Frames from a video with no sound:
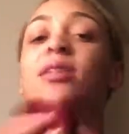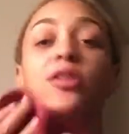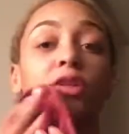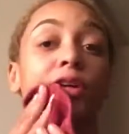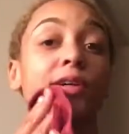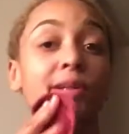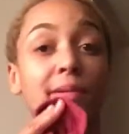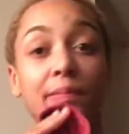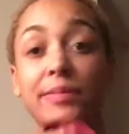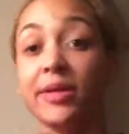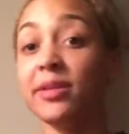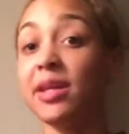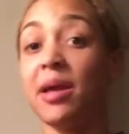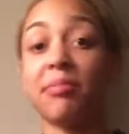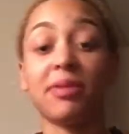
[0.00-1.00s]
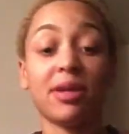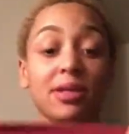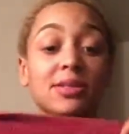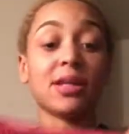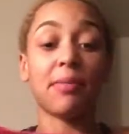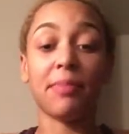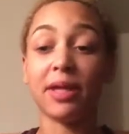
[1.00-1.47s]
had to go get me a napkin
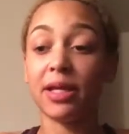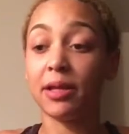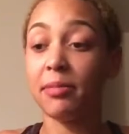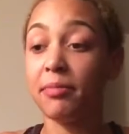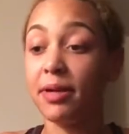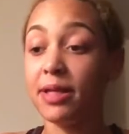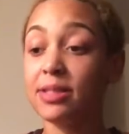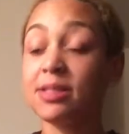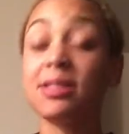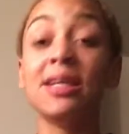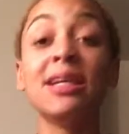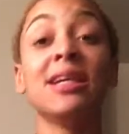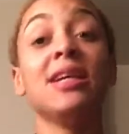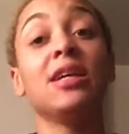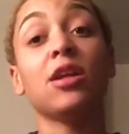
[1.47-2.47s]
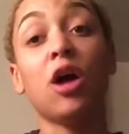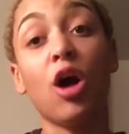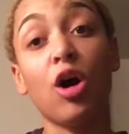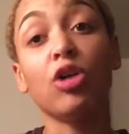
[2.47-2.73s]
because I'm making a mess. And I